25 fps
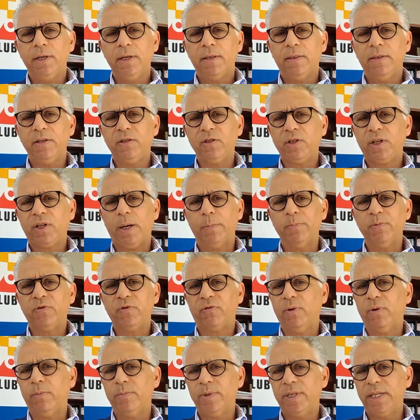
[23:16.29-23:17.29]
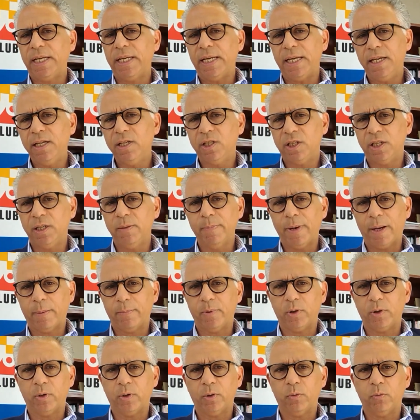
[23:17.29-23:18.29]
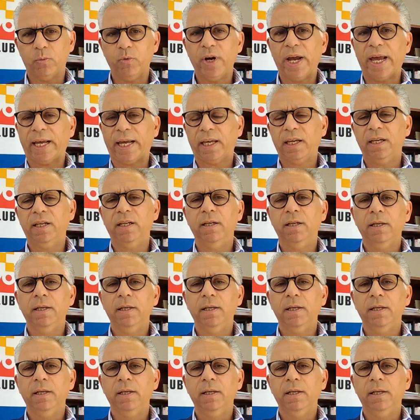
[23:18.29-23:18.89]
This comes from DEC member Rick.